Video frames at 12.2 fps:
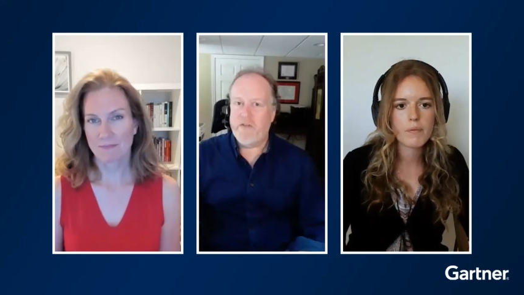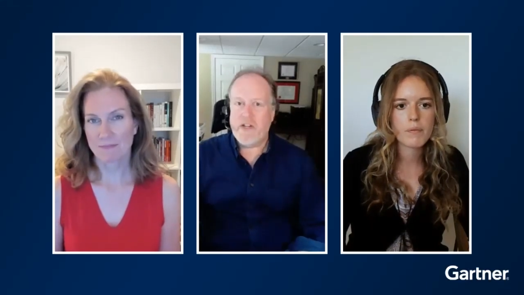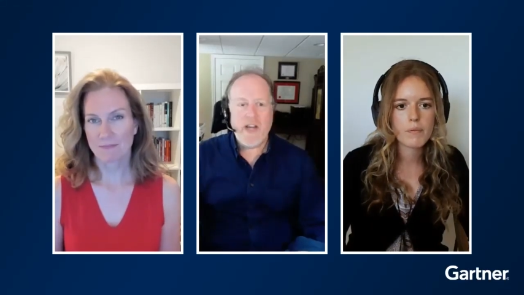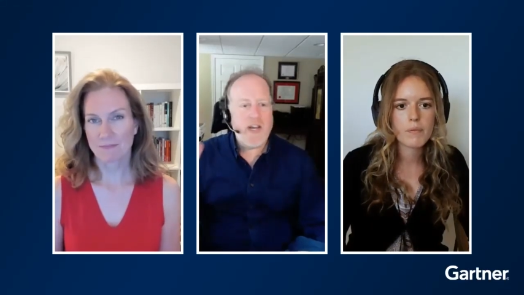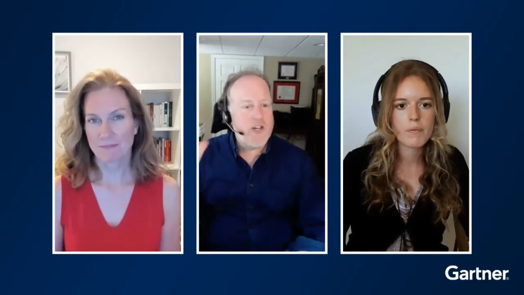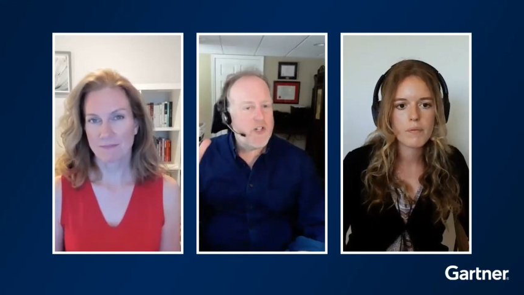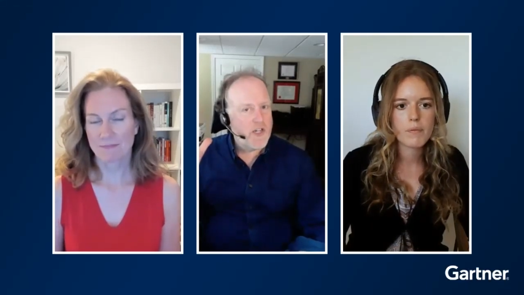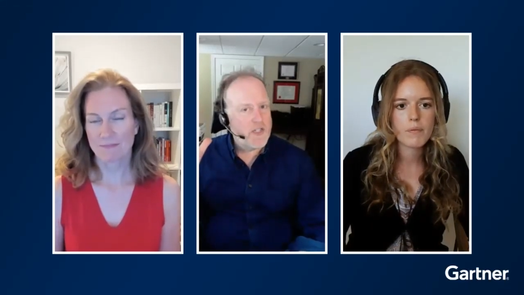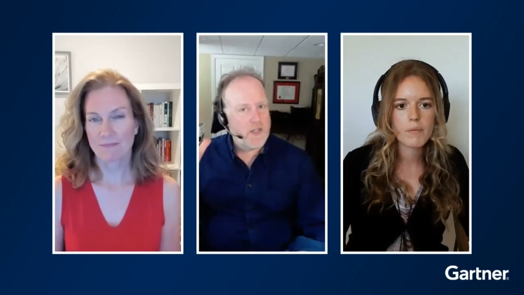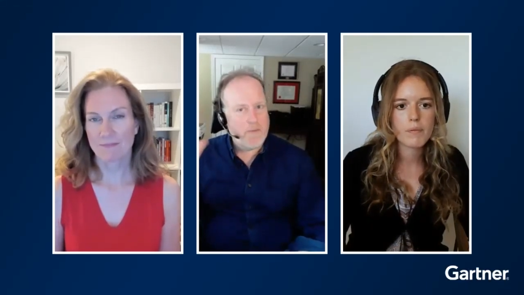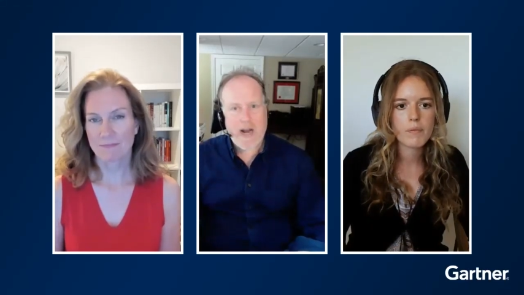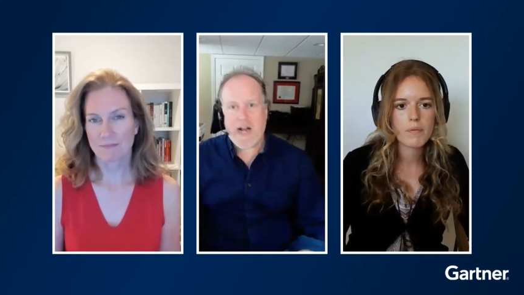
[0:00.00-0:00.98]

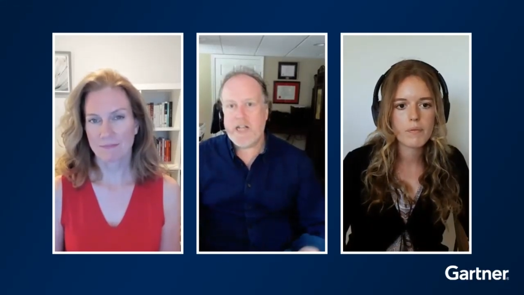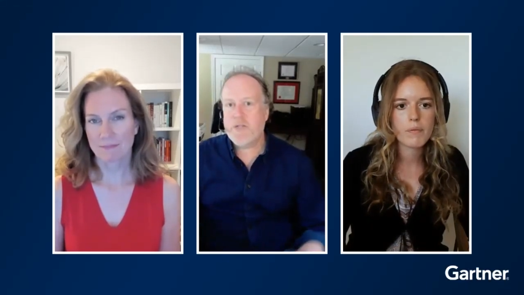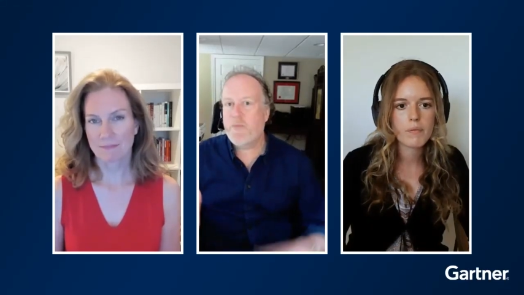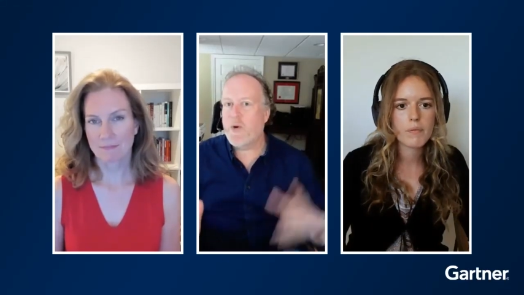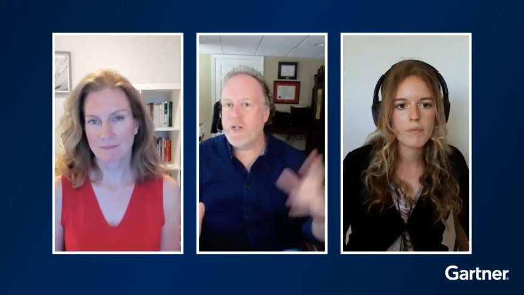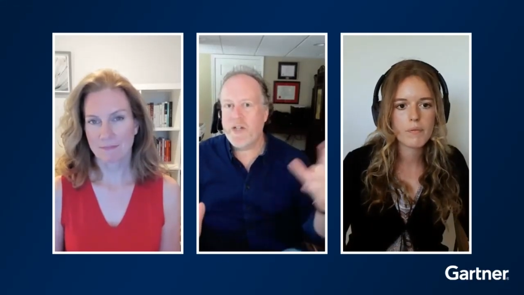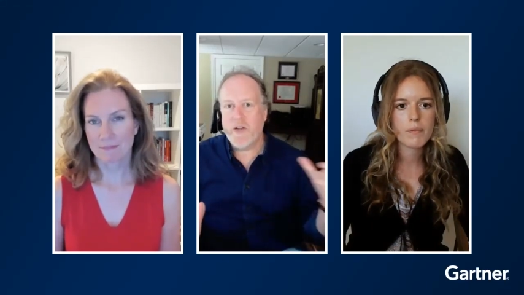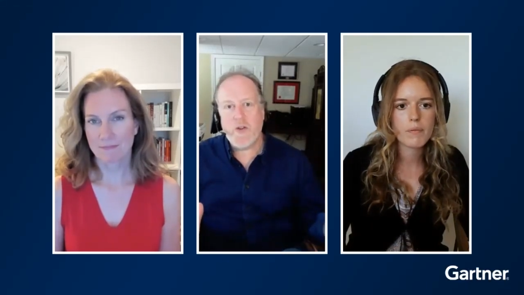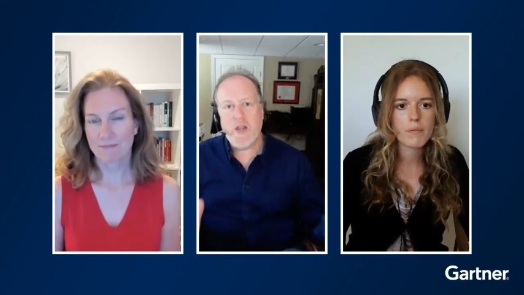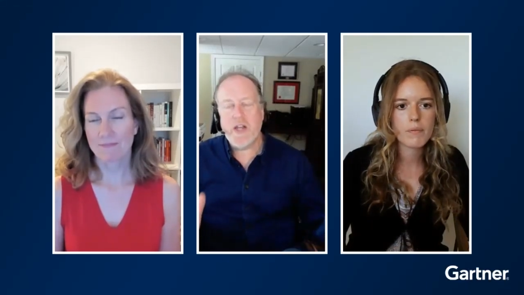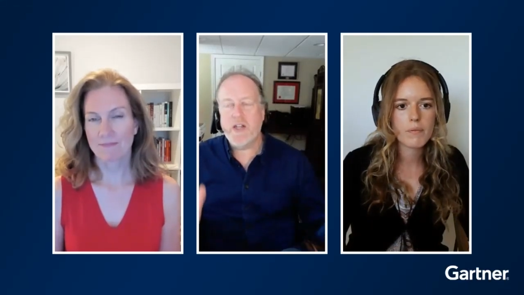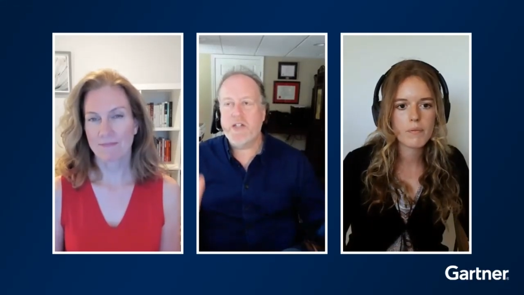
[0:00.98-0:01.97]
Speaker 1: certifications and passports
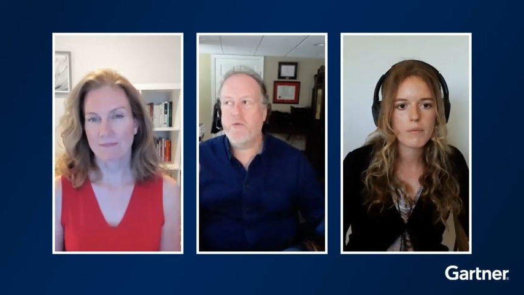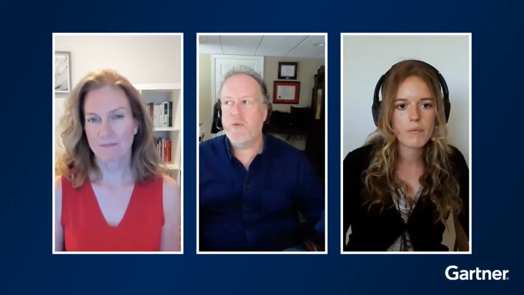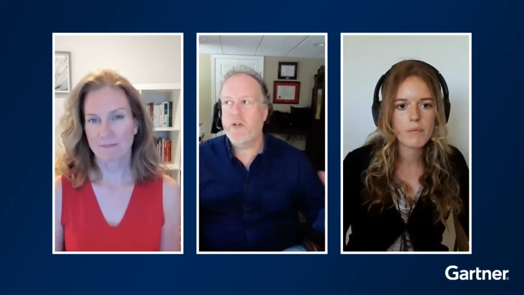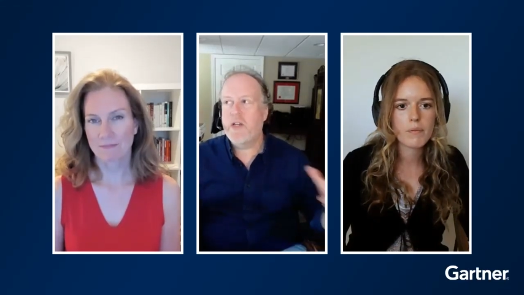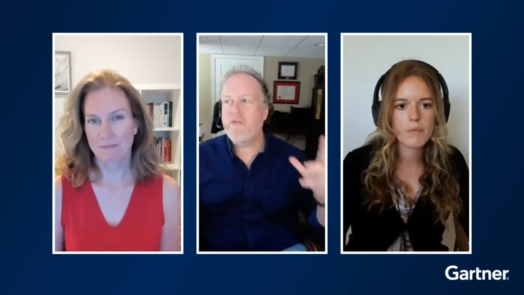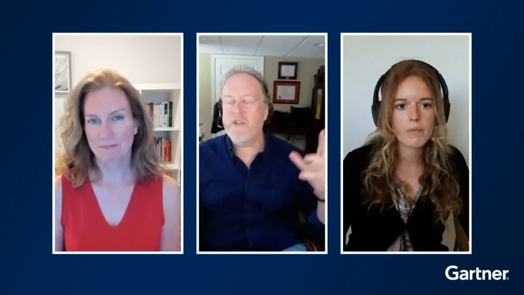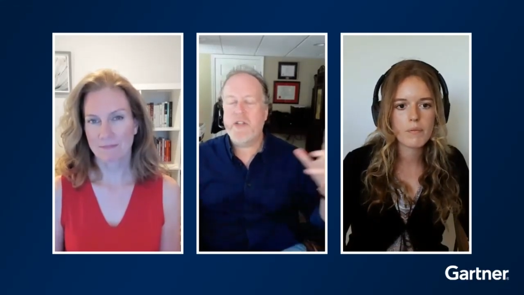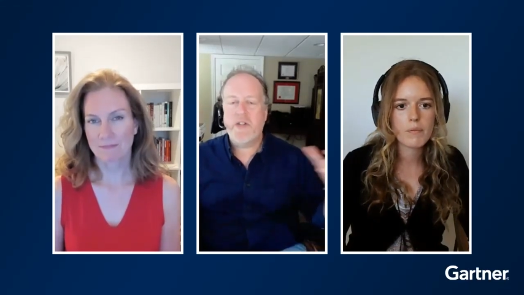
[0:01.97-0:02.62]
and things that will give us